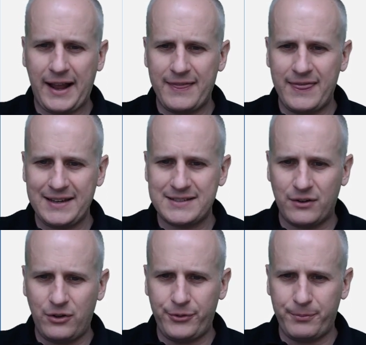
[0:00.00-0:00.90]
And that's
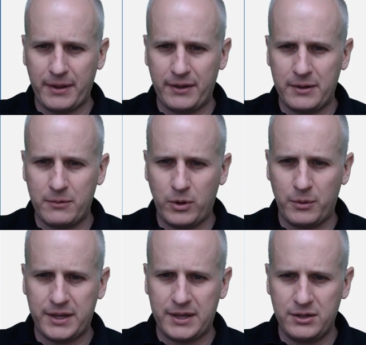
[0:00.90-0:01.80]
ultimately
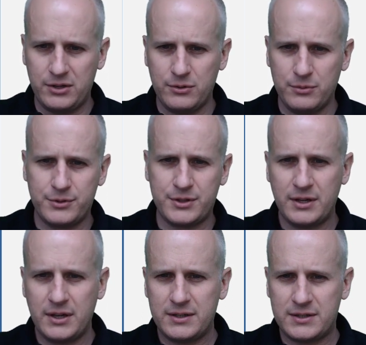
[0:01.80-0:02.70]
what we could
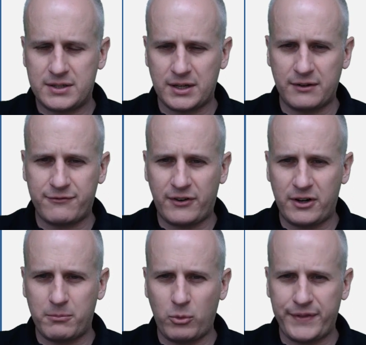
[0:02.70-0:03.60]
use to
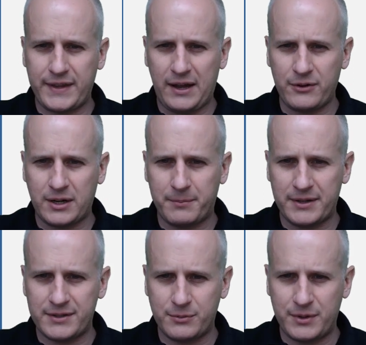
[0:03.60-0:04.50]
confirm what the outcome
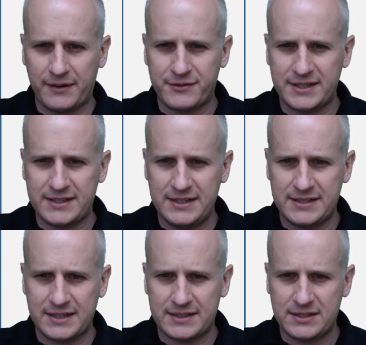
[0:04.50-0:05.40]
is. So we'd have
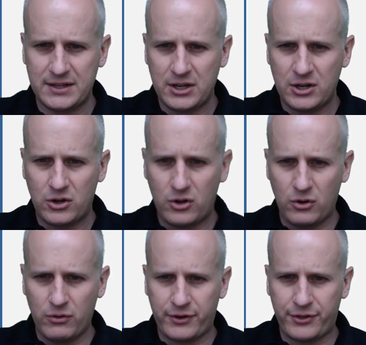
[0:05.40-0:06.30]
sixty-six
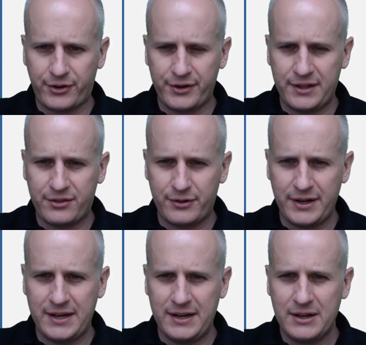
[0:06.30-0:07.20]
over
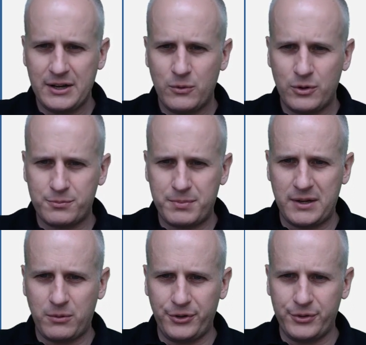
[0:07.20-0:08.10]
thirty-three, which would be
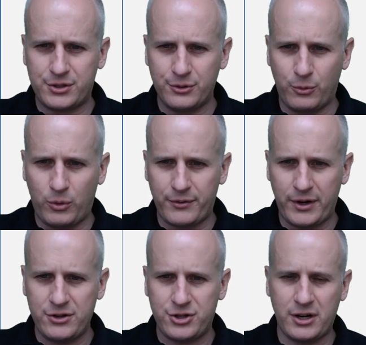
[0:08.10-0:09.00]
equal to a two to one
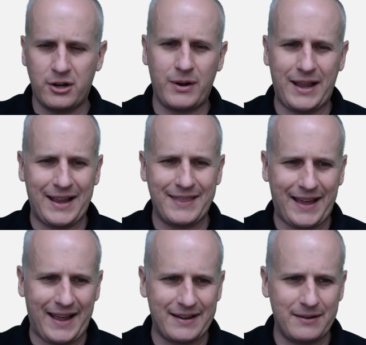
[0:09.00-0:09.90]
ratio,
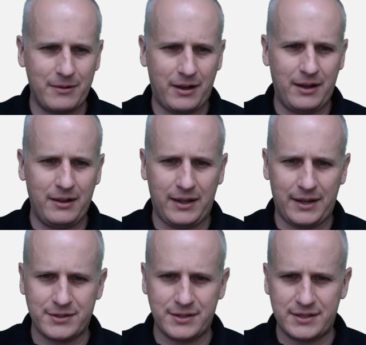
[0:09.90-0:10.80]
and that
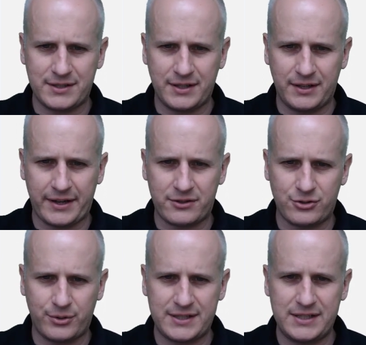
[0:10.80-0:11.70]
allows us to select
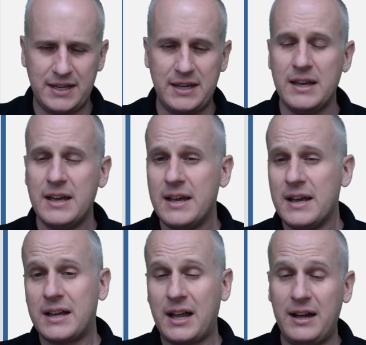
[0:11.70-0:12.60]
choice C
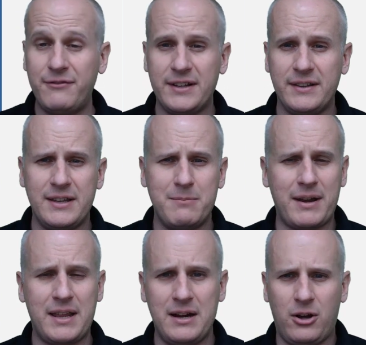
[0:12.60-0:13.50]
confidently,
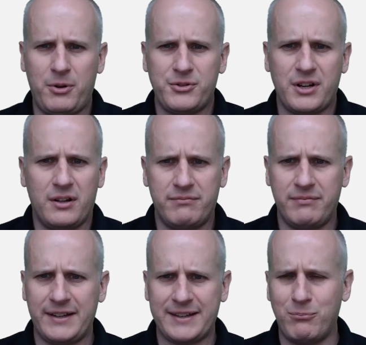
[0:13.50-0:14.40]
but in almost a
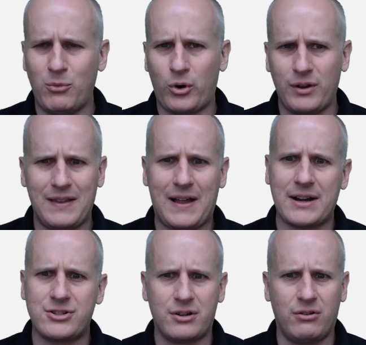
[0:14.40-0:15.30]
like more
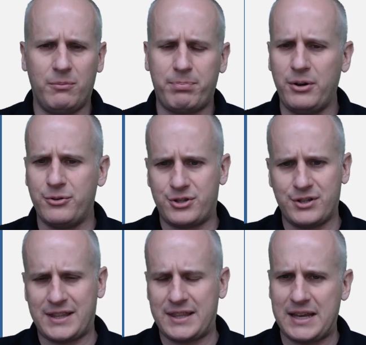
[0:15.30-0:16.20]
logical approach,
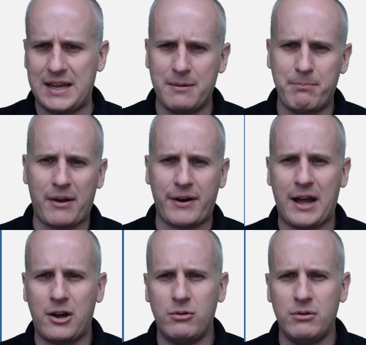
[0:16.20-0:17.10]
just thinking about
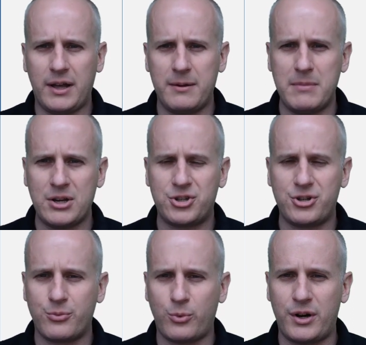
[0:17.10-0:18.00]
how a
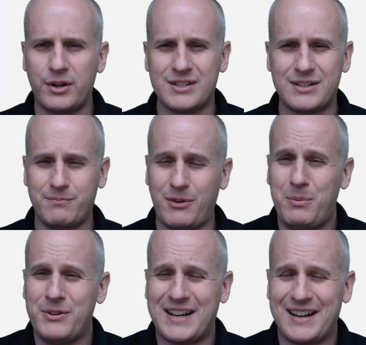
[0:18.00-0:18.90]
mixture works
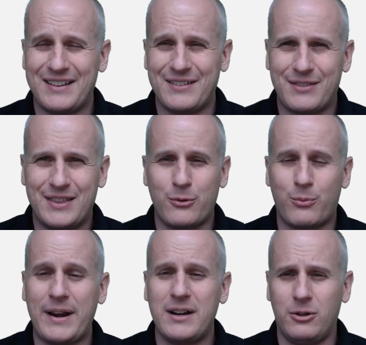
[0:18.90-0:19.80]
almost at a
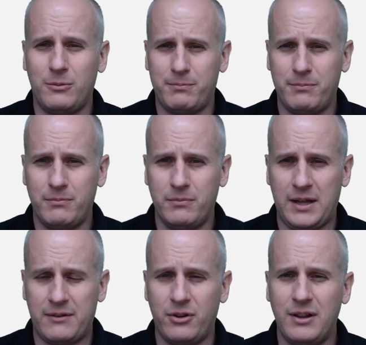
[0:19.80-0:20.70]
theoretical
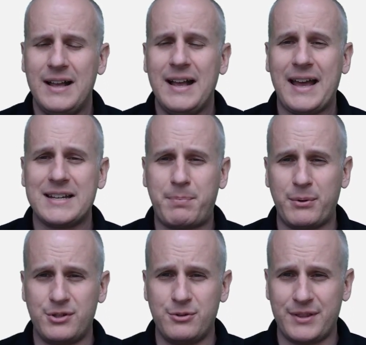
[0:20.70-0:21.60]
level as
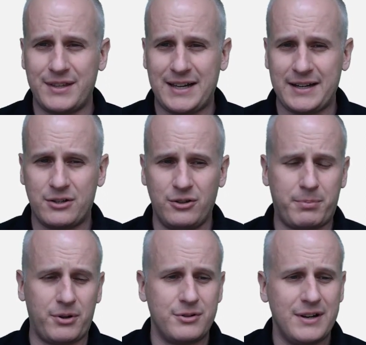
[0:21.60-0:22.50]
opposed to doing the technical
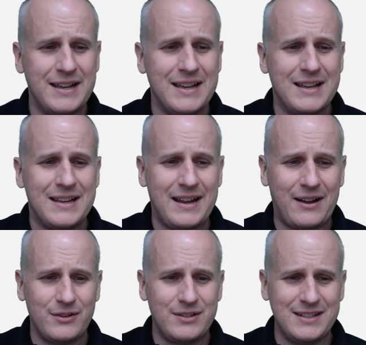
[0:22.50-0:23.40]
approach.
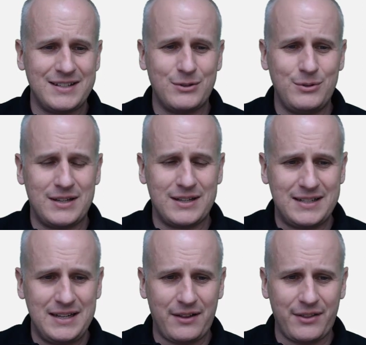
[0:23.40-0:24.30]
Now, just so you can
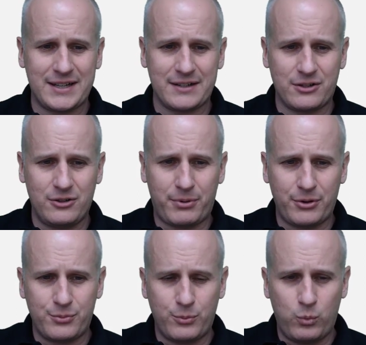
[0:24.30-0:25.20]
see how the technical
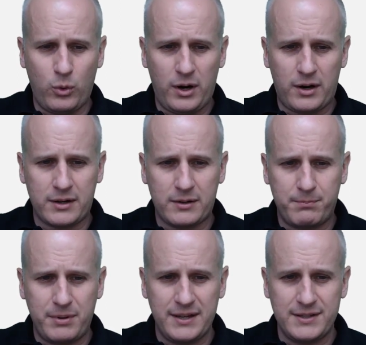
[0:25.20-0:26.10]
approach would work,
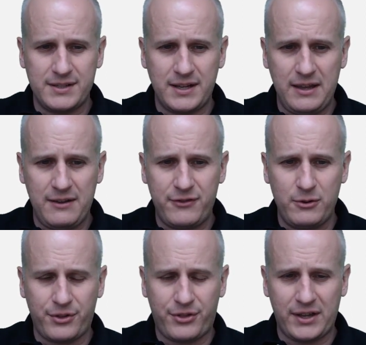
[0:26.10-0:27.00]
because if
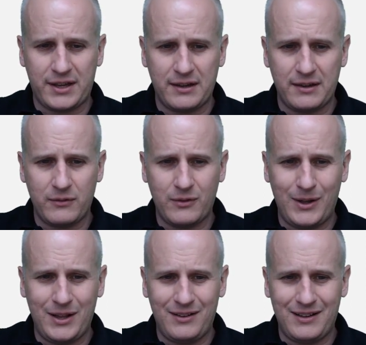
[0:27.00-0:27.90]
you were thinking,
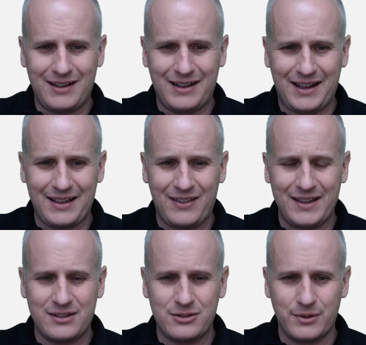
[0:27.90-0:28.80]
well, I
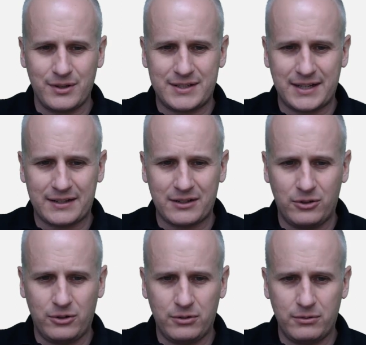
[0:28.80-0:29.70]
like doing the
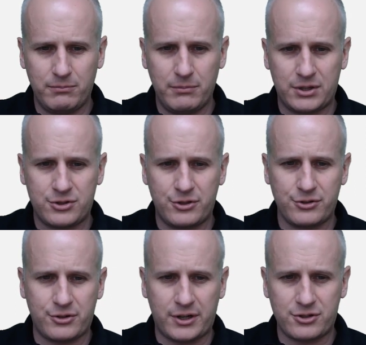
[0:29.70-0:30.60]
technical mixture
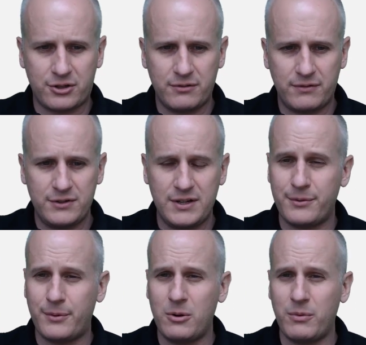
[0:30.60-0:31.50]
structure, there's
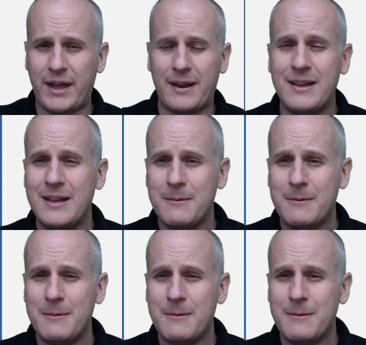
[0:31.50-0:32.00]
nothing wrong with that.